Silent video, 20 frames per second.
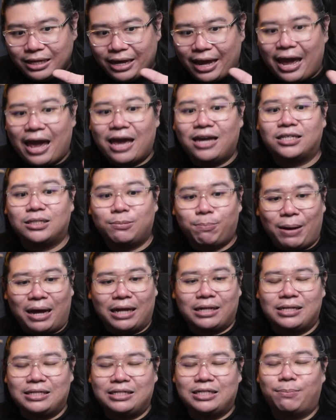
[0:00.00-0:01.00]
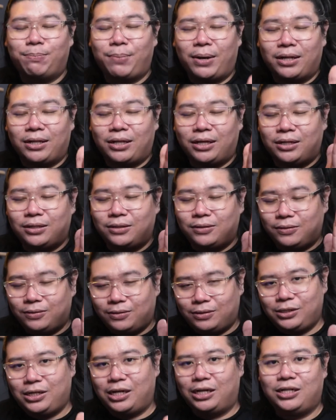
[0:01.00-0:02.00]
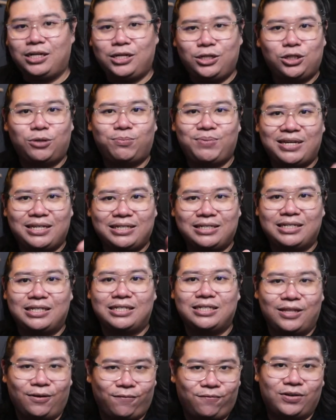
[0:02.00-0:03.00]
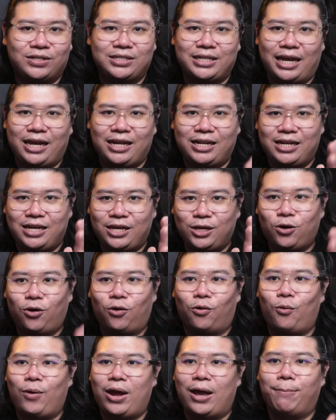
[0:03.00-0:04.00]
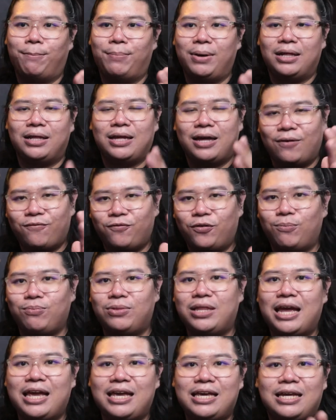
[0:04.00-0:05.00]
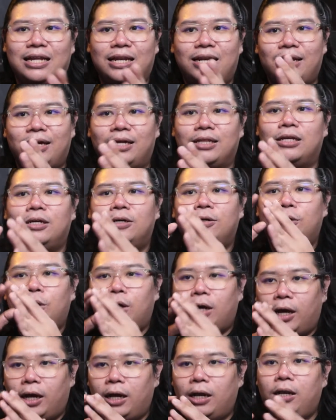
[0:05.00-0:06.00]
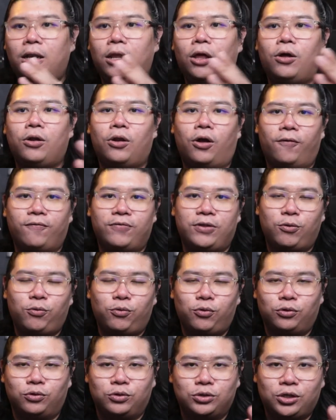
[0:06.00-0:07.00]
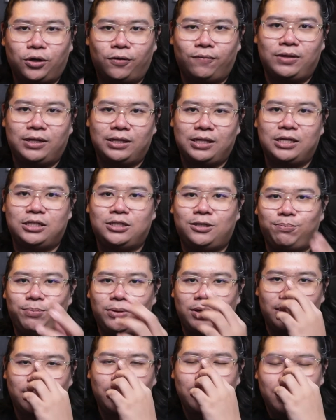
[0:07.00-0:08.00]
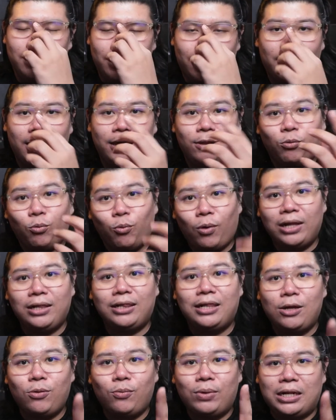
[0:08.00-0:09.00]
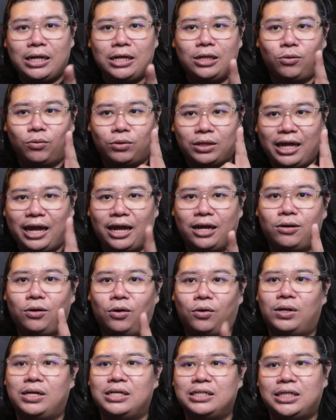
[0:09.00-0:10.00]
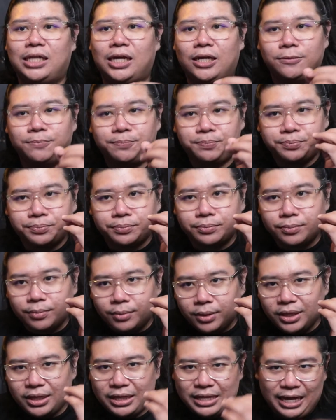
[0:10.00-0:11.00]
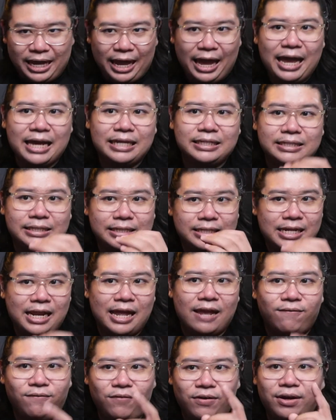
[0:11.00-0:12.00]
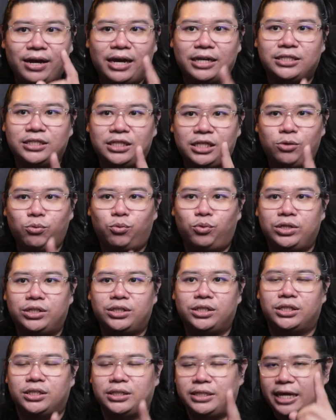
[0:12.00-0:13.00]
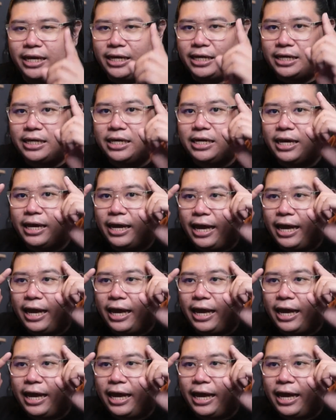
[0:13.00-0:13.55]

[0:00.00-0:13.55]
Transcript: has participated the DGP since the first AD, correct? But from there, he learned a lot of the rules of the DGP. And one thing we need to take note is that S never actually wishes that he